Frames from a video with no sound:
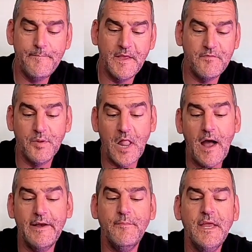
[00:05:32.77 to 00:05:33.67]
It's
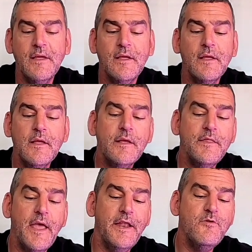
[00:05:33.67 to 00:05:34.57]
blinding me.
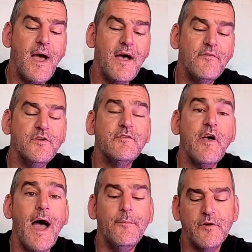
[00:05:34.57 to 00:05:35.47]
Then you have your
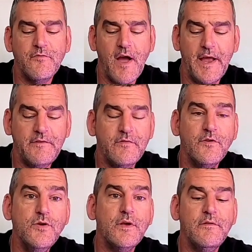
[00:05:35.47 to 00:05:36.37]
timer, right? So
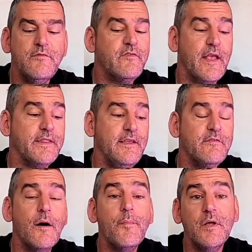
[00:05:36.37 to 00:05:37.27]
you could set
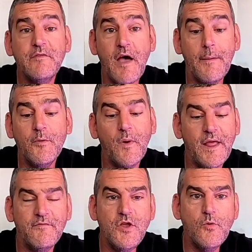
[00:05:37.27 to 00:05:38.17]
these up on timer
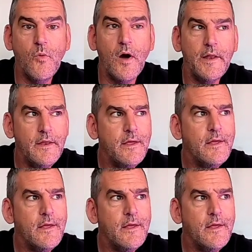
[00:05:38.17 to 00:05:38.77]
whenever you want.